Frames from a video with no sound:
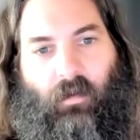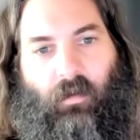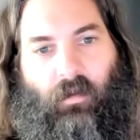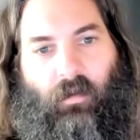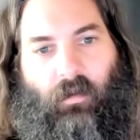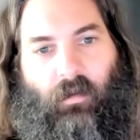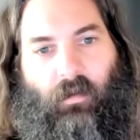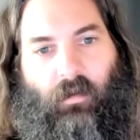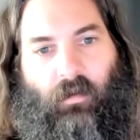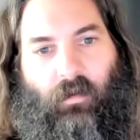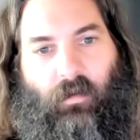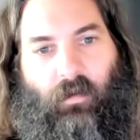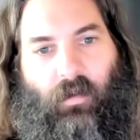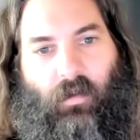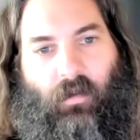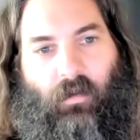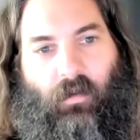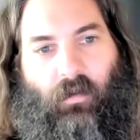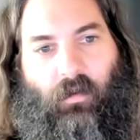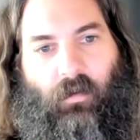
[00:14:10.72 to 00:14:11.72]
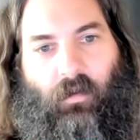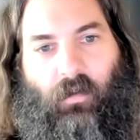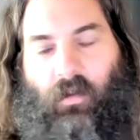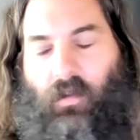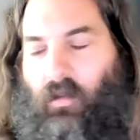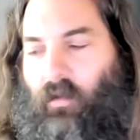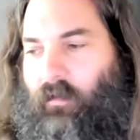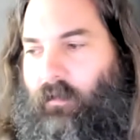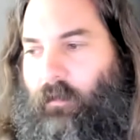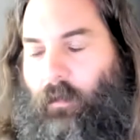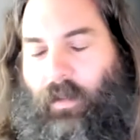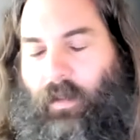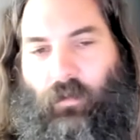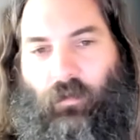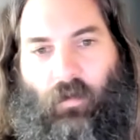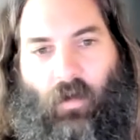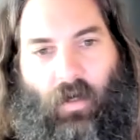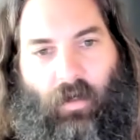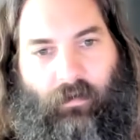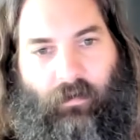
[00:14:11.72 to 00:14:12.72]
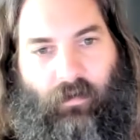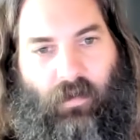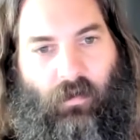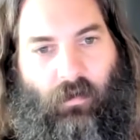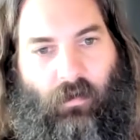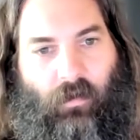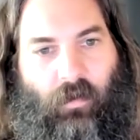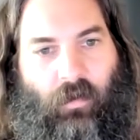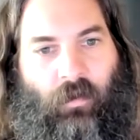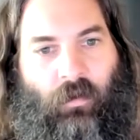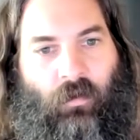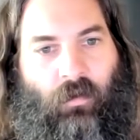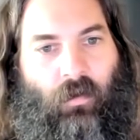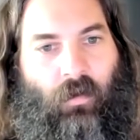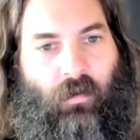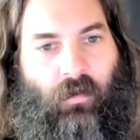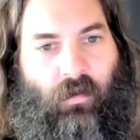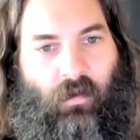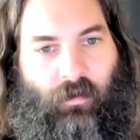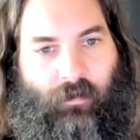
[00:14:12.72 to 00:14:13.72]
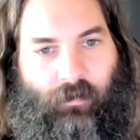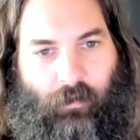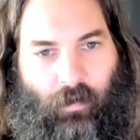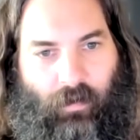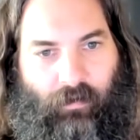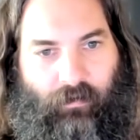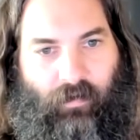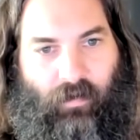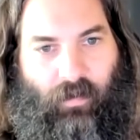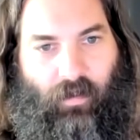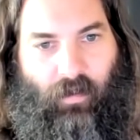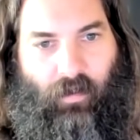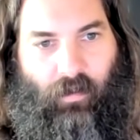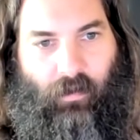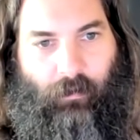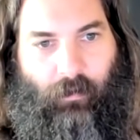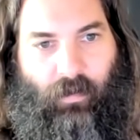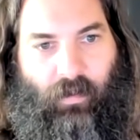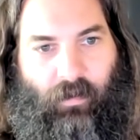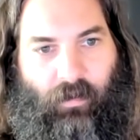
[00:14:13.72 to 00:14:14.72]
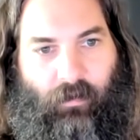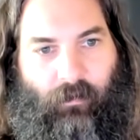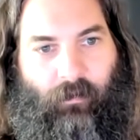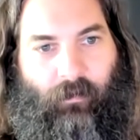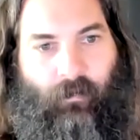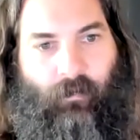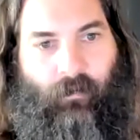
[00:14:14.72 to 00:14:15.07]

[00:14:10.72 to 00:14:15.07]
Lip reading: The software drivers or the control software for the hardware